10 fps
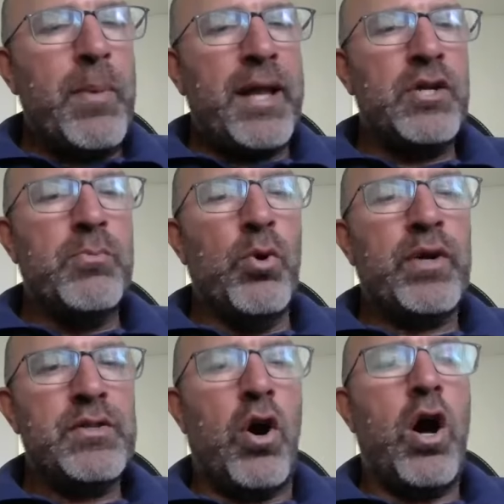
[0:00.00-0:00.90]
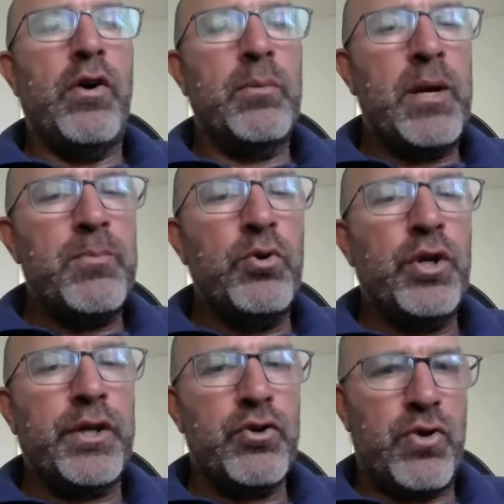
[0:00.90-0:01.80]
about in your book is hiring people
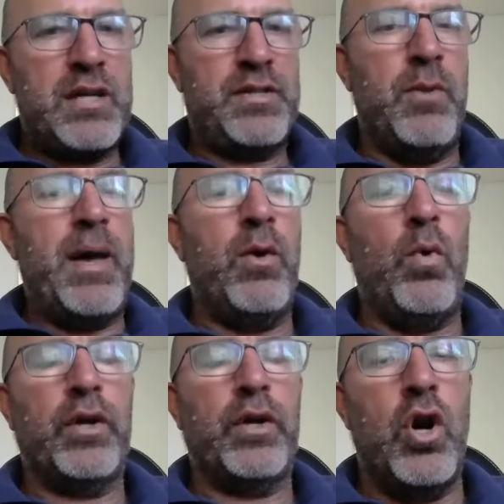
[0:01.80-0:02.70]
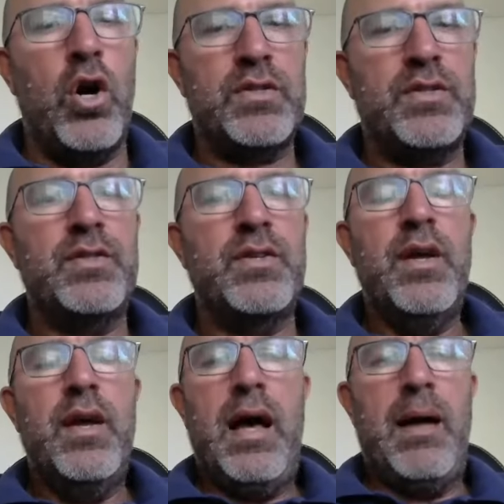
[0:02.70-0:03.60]
you can trust, no matter what it costs.
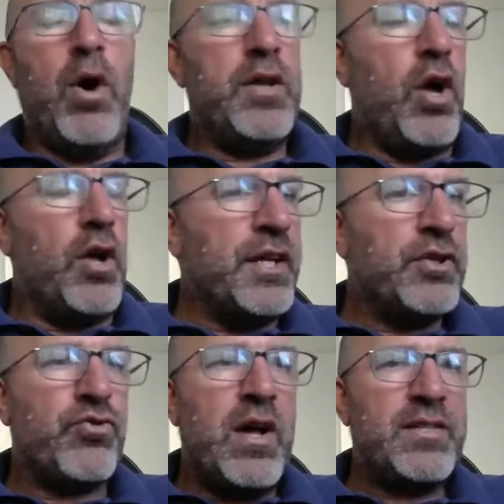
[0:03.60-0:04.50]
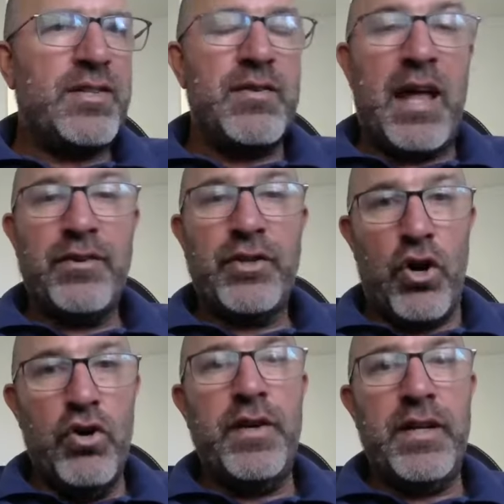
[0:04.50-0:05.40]
Um, I, I, think trust and, and
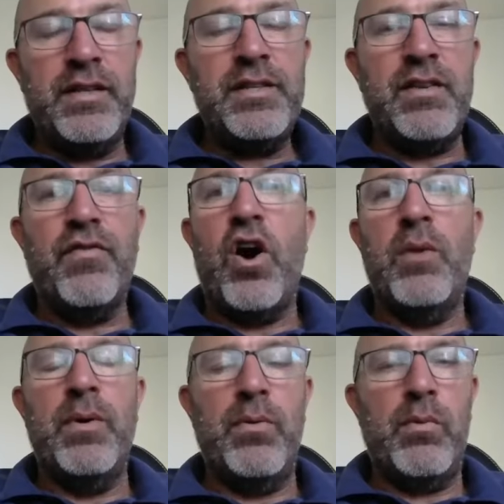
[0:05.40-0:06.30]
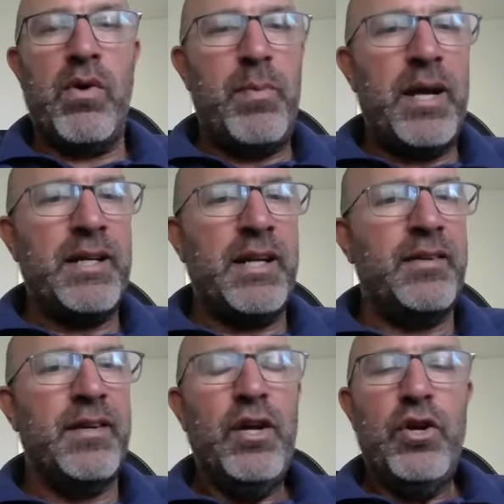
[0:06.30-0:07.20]
COVID in this environment that we've been
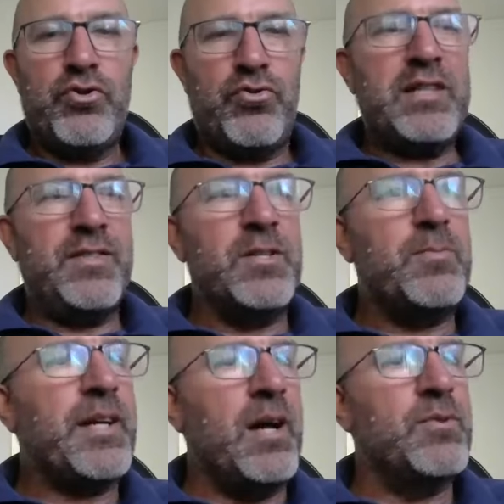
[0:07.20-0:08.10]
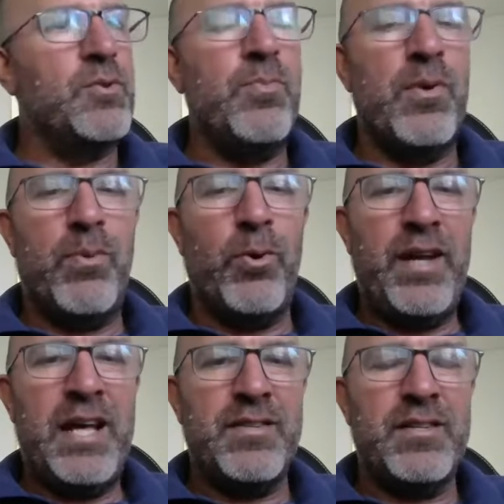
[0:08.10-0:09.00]
in, trust has become super
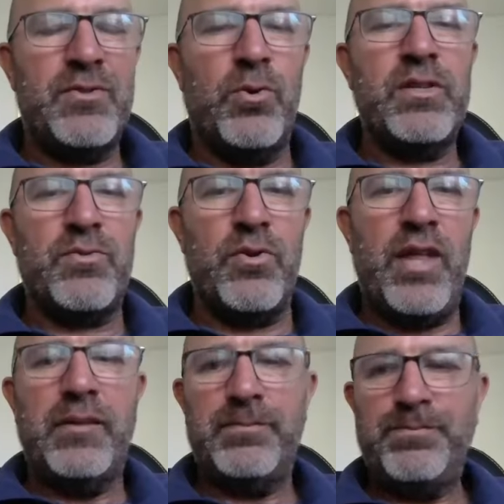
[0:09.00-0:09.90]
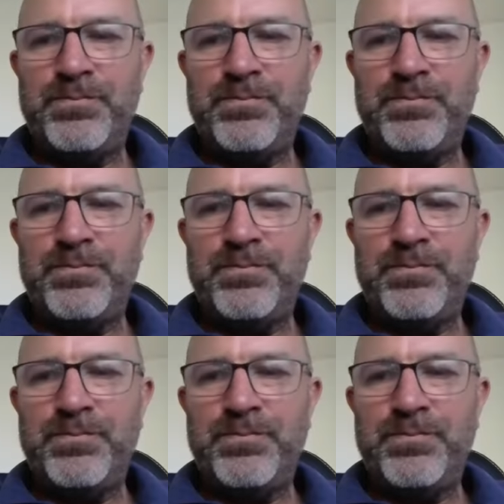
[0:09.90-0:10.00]
important, hasn't it? Talk us through that.